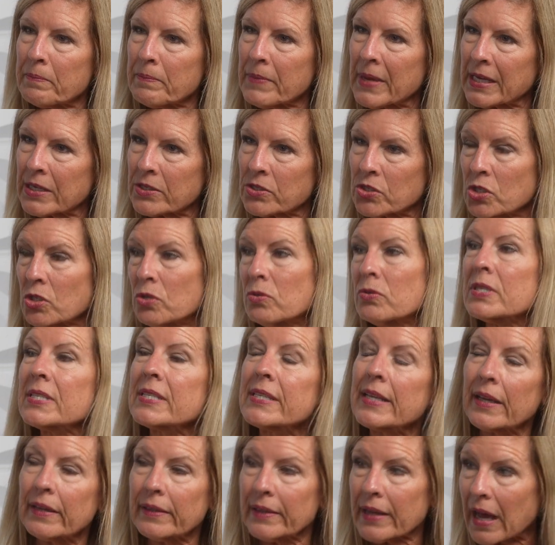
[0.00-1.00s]
makes you
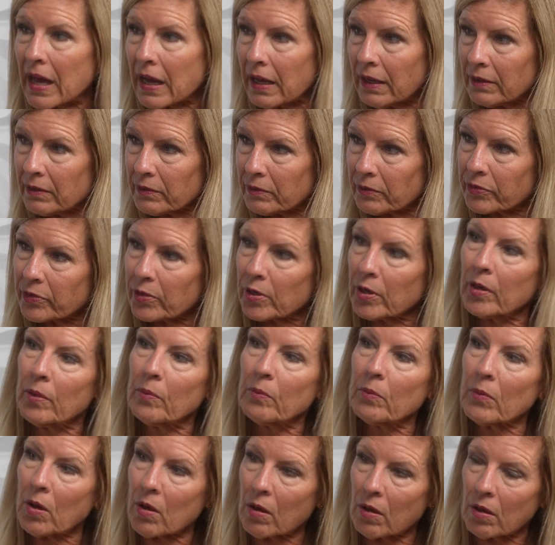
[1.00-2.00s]
stand out
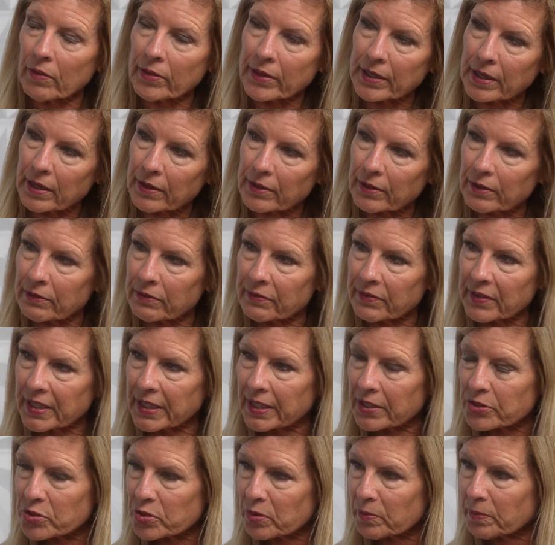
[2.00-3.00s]
from all the other
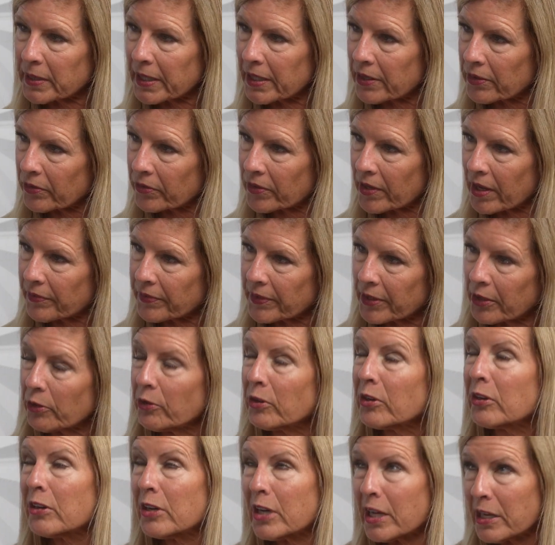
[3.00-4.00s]
financial planners out there, or